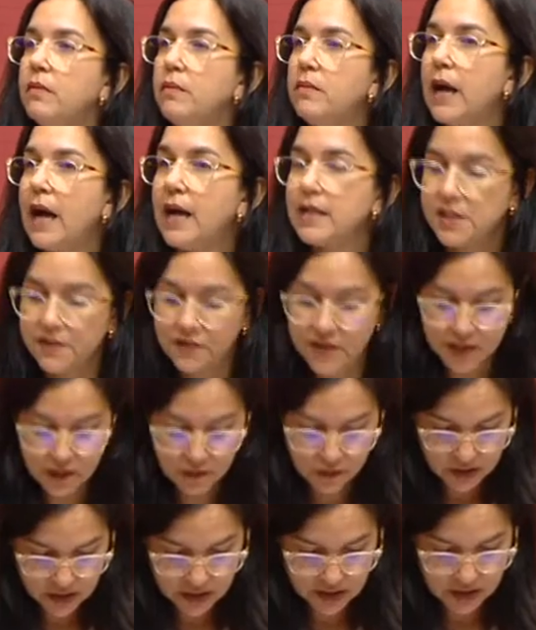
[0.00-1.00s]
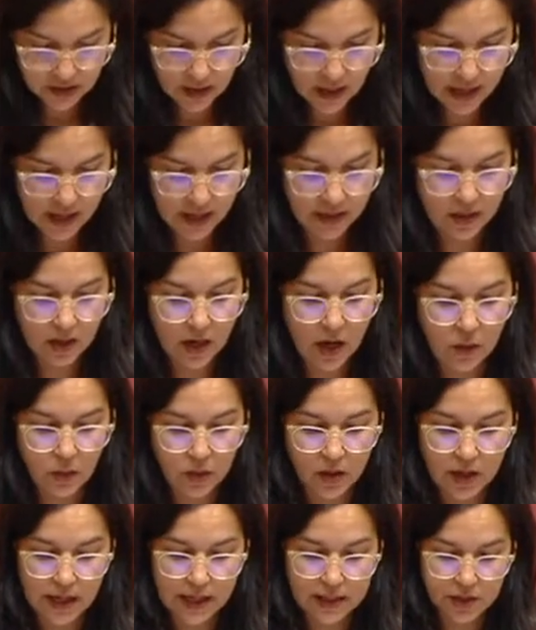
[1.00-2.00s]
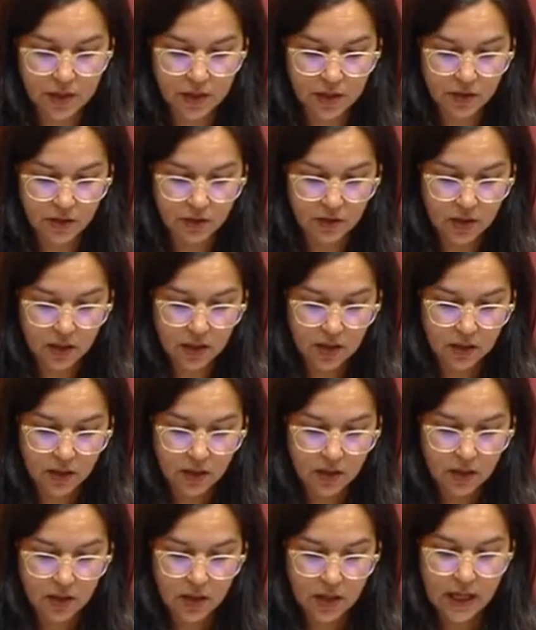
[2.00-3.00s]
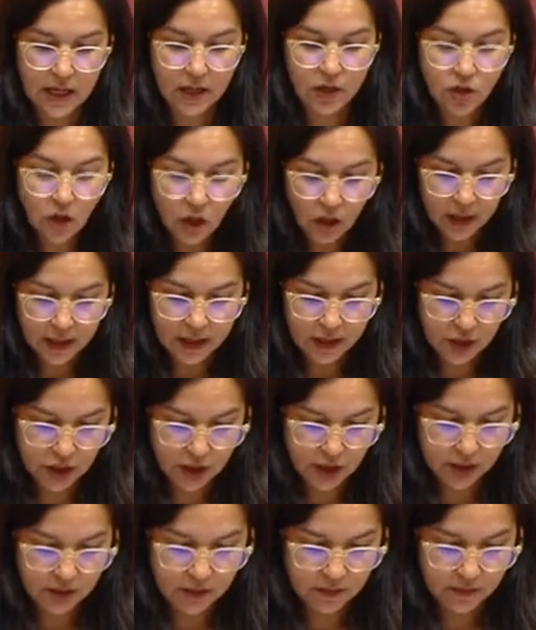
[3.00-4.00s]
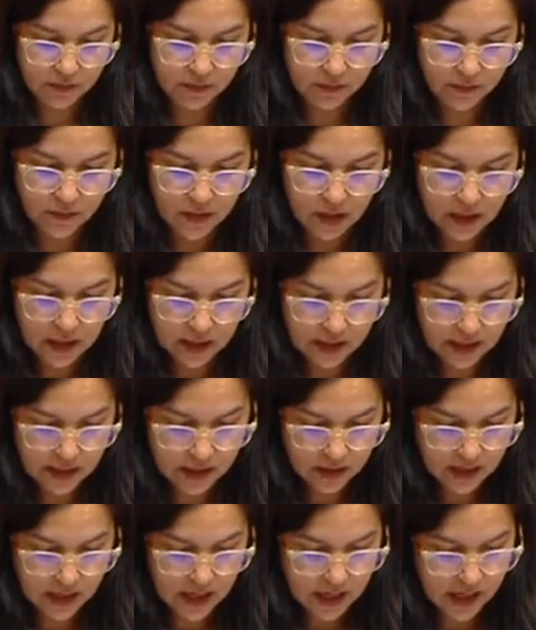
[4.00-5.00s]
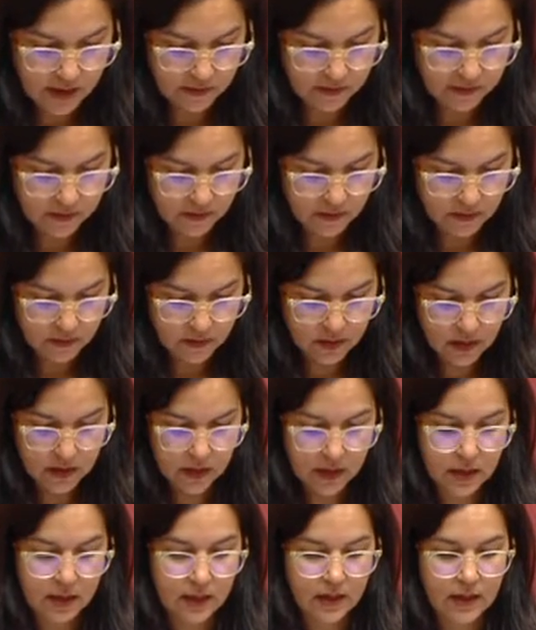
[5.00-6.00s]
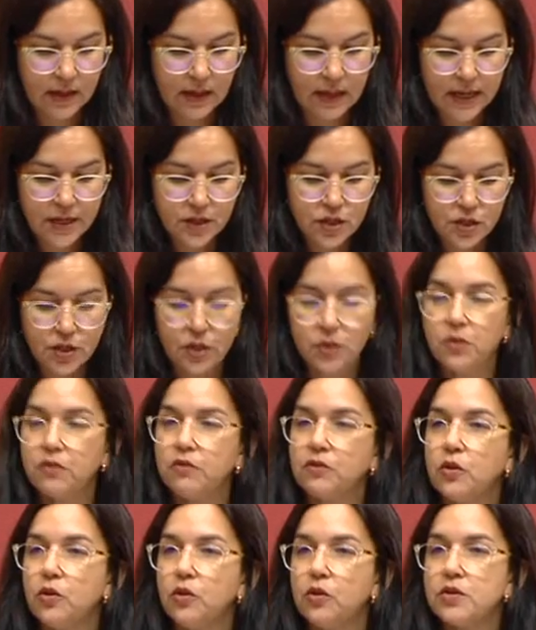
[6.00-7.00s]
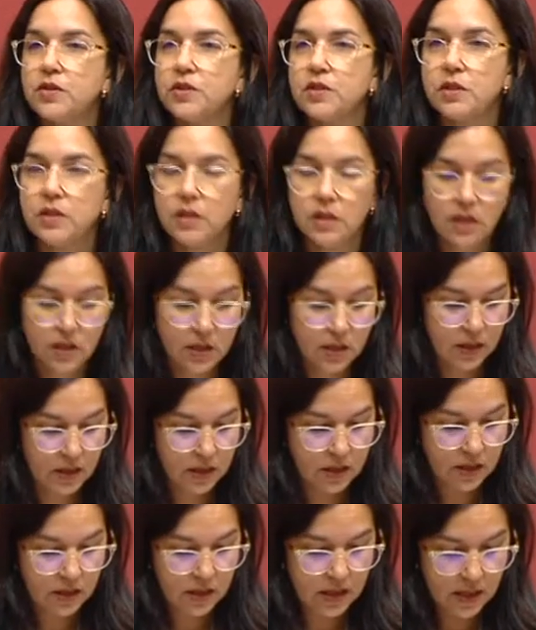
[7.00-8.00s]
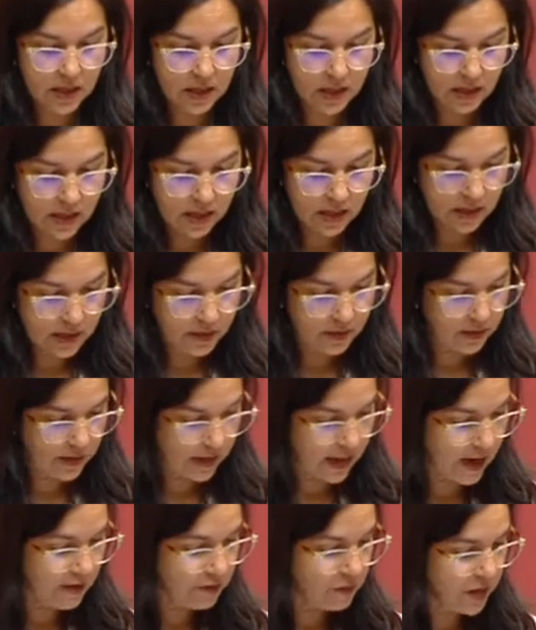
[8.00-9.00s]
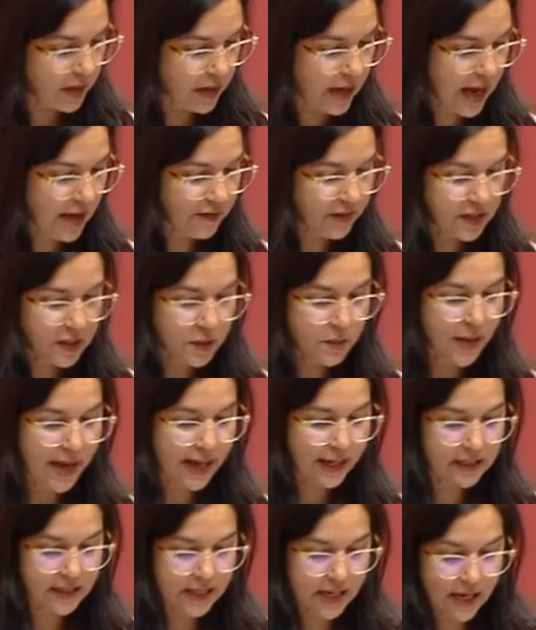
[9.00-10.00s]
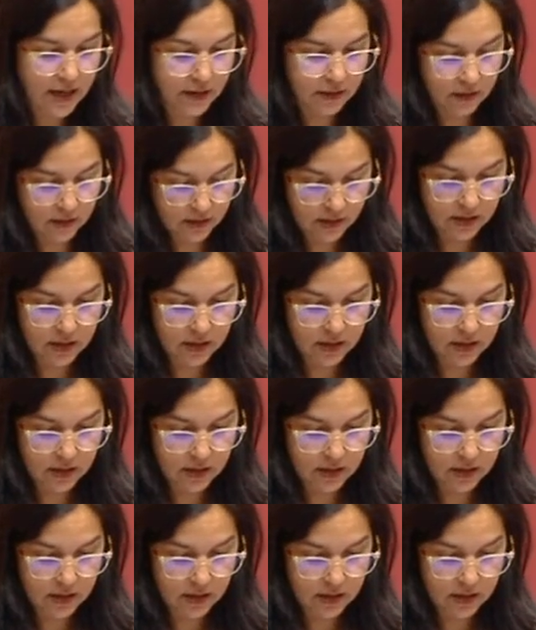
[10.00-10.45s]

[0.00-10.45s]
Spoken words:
parts of civil society that I would like to acknowledge that have led to, of course, the government having to back down